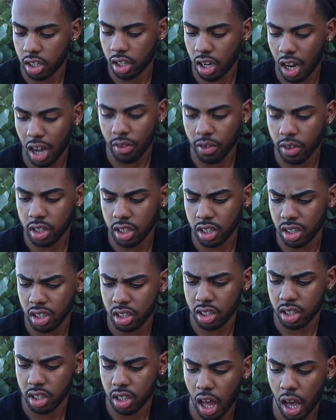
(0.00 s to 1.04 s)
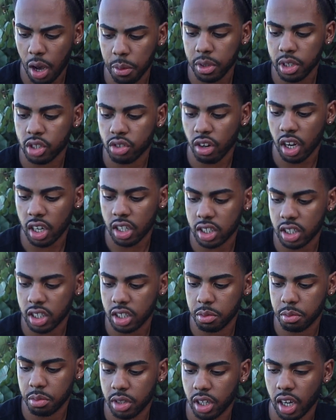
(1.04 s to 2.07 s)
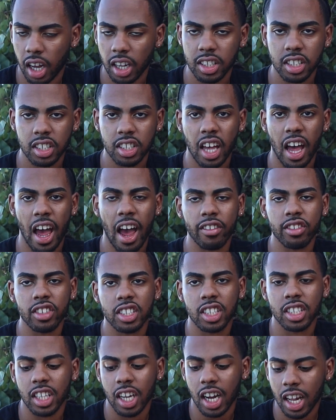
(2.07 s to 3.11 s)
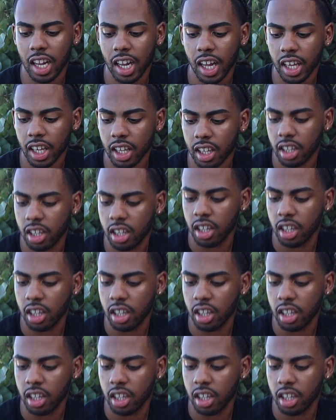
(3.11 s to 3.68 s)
Not really. I would try shit, but I just have the shit that I like.